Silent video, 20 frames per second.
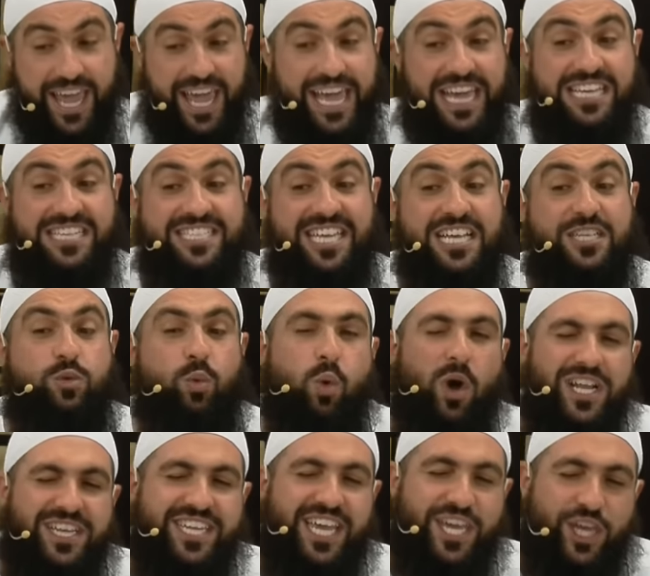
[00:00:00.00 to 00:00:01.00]
He says,
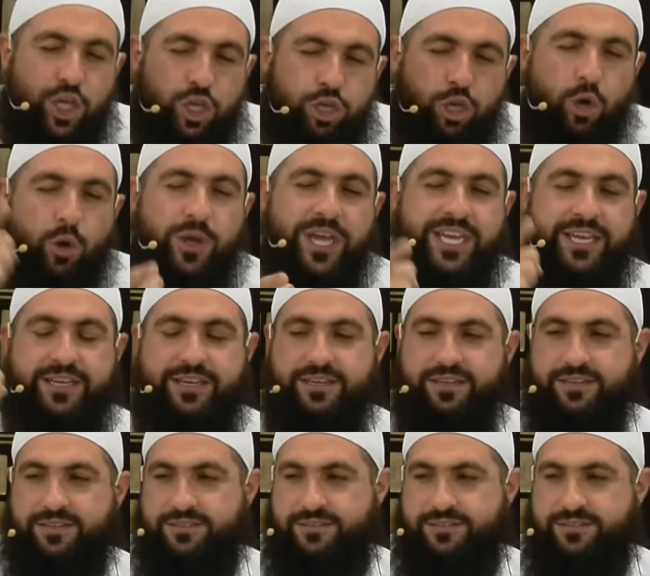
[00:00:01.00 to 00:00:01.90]
What are you doing?